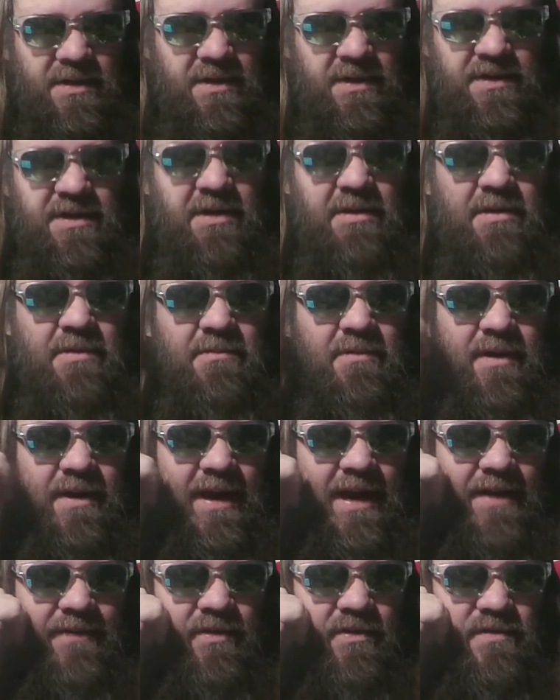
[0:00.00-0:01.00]
doing
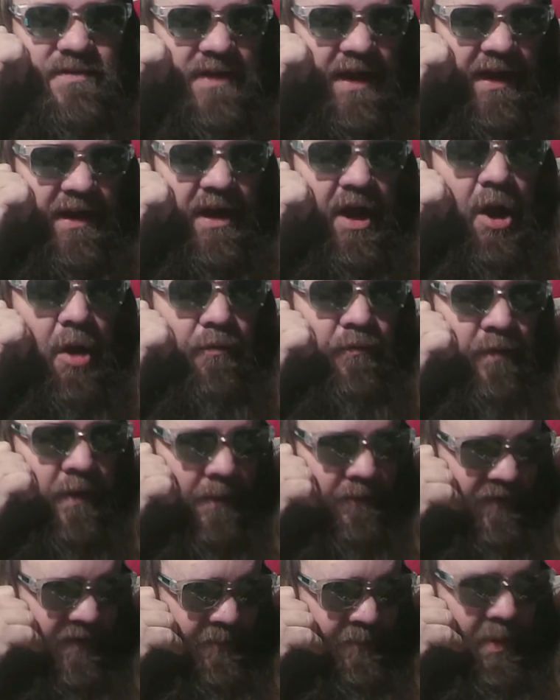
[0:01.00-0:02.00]
whatever, saying all
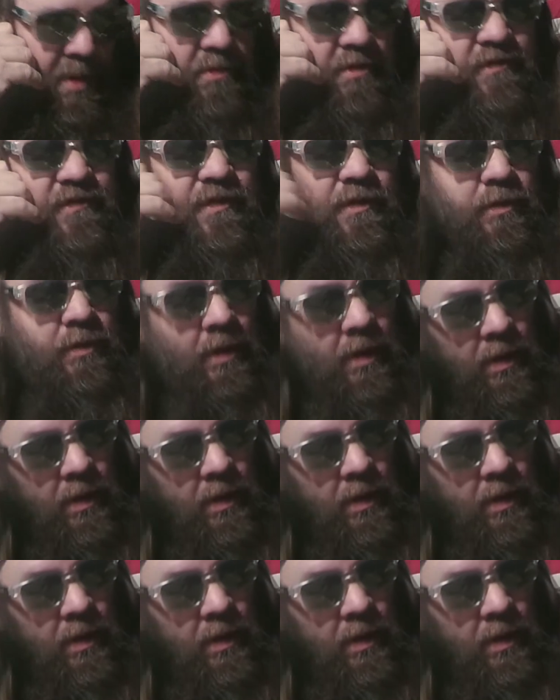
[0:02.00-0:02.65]
Trump supporters are